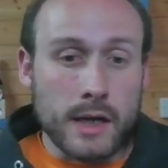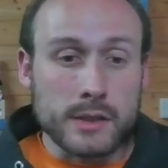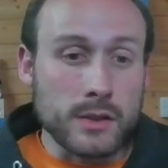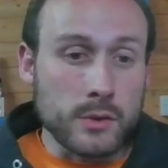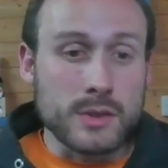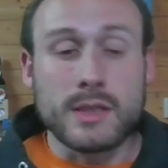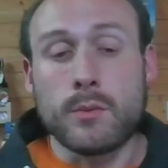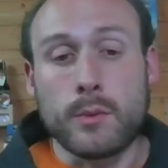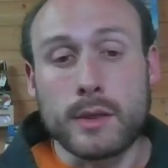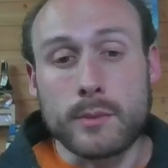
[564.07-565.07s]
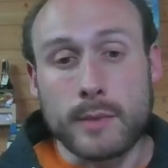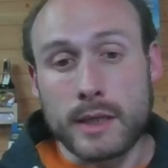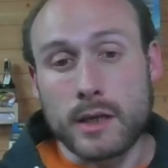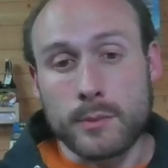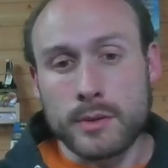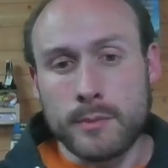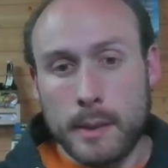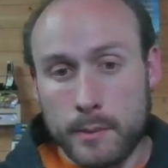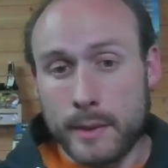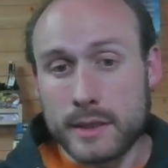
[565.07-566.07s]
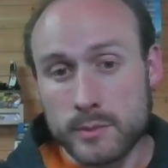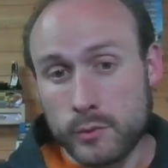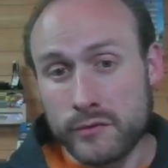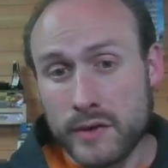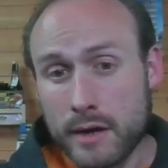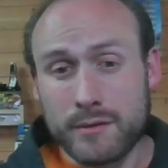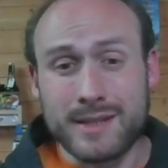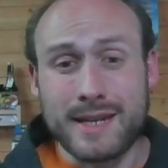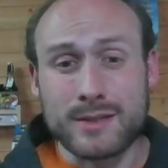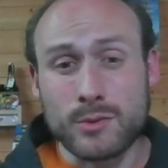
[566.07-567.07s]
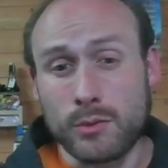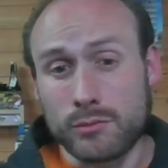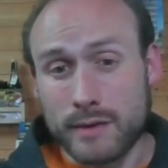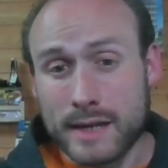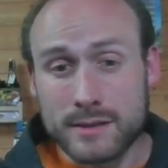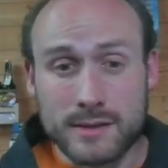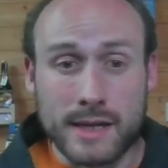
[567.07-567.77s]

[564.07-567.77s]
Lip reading: I don't know, see what we can make up, maybe make some new fairy decks or rat